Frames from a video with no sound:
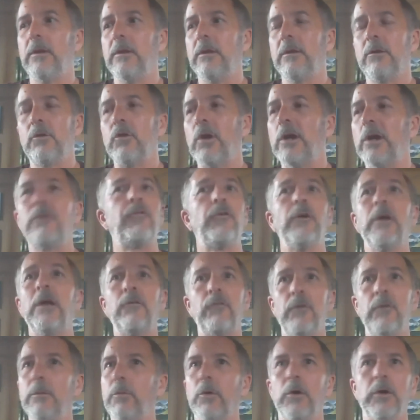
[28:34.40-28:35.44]
Great for
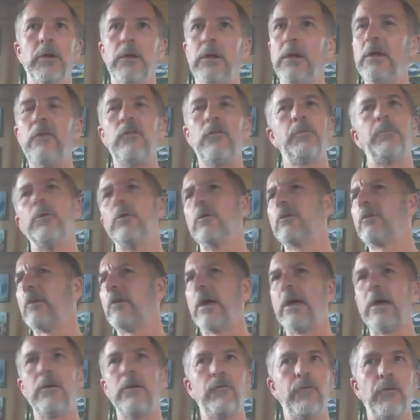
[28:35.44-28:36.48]
everybody, esports
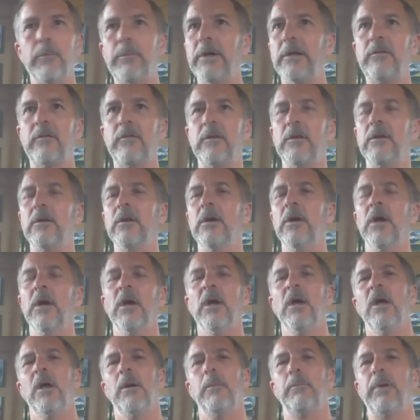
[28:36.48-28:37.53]
and for betting.
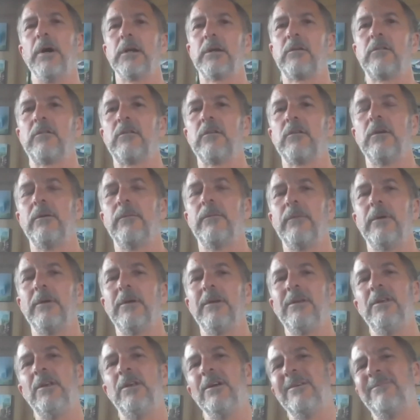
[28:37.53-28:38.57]
But,
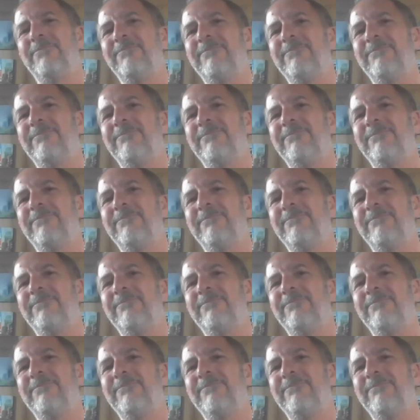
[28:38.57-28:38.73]
you know,